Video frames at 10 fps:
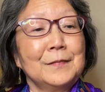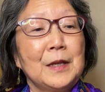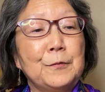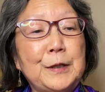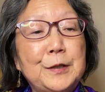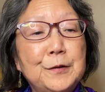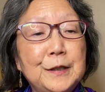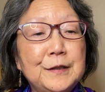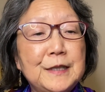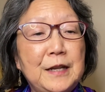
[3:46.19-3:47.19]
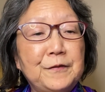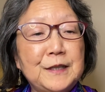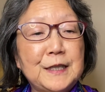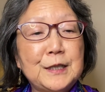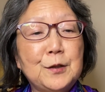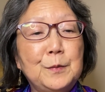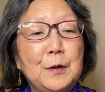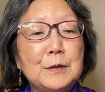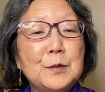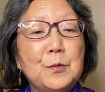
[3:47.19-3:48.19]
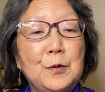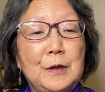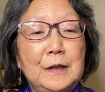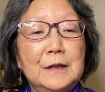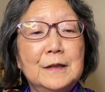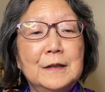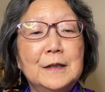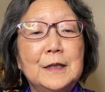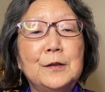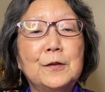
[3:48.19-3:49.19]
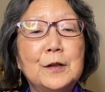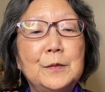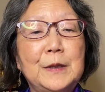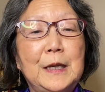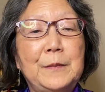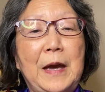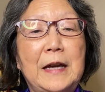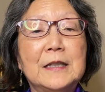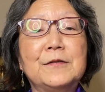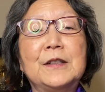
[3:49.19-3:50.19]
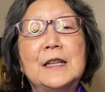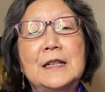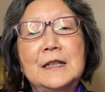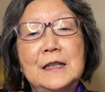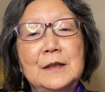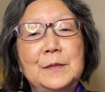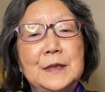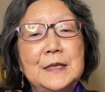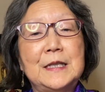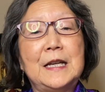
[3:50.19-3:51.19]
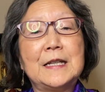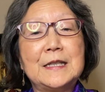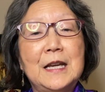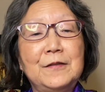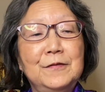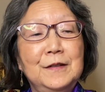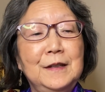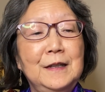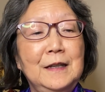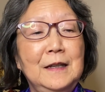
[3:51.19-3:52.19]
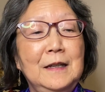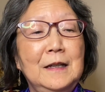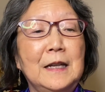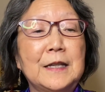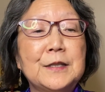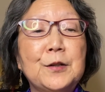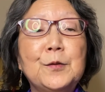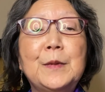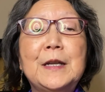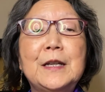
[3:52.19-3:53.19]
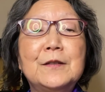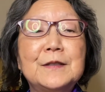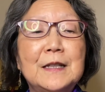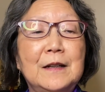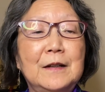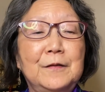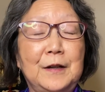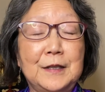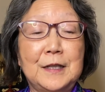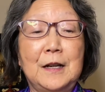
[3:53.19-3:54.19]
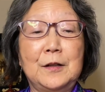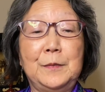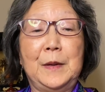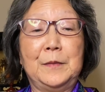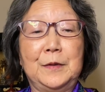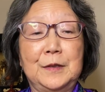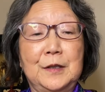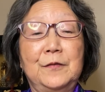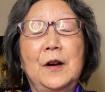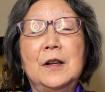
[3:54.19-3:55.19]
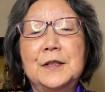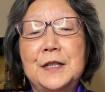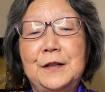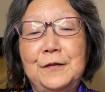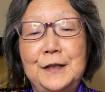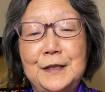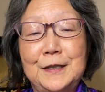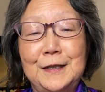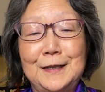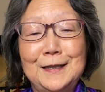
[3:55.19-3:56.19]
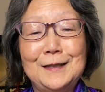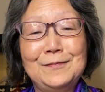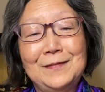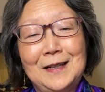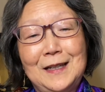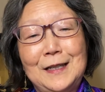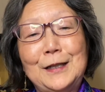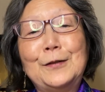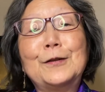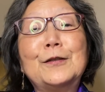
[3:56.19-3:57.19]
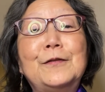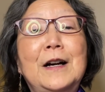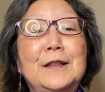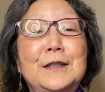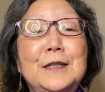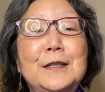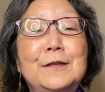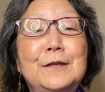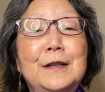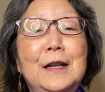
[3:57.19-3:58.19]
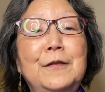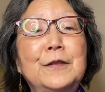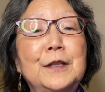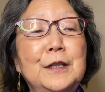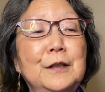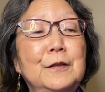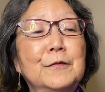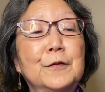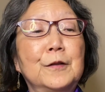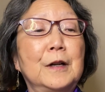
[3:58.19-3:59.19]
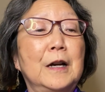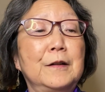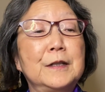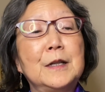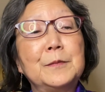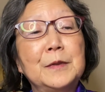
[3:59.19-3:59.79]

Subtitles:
Returning to San Francisco post-war, Hiroko became active again in the BCSF. Like so many of our Sangha members of all generations, Hiroko volunteered every year for our temple